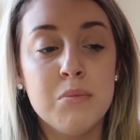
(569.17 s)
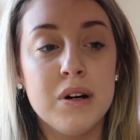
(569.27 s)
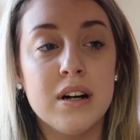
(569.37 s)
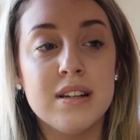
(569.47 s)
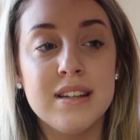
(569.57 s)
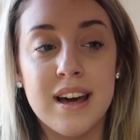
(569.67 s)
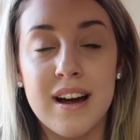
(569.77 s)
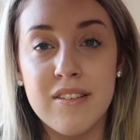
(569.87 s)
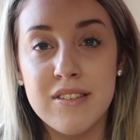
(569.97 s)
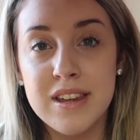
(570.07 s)
But
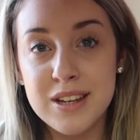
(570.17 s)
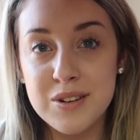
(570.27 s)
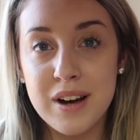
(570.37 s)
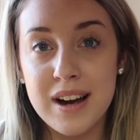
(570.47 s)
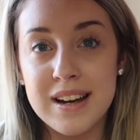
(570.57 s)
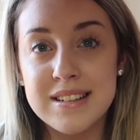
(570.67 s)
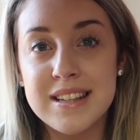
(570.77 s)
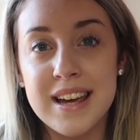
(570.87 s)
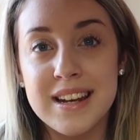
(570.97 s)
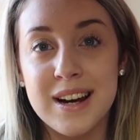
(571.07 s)
yeah, thank you guys,
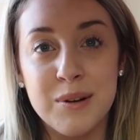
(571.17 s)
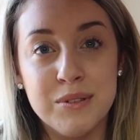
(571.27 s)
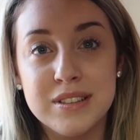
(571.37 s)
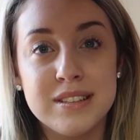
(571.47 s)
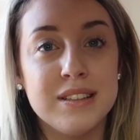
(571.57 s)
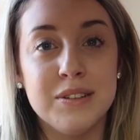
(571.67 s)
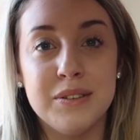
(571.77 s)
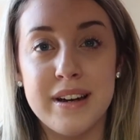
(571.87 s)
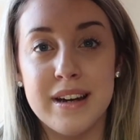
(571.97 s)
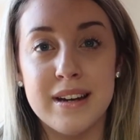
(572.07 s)
and I will see
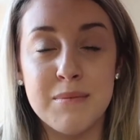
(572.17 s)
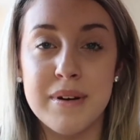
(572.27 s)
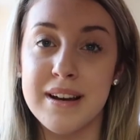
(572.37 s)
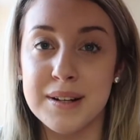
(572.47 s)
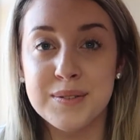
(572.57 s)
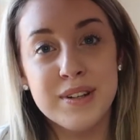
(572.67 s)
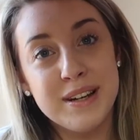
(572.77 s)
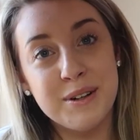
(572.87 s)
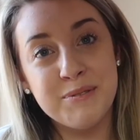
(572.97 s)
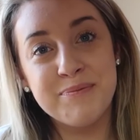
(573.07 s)
you in my next
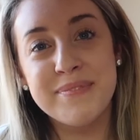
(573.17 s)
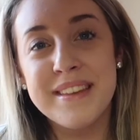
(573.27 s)
video.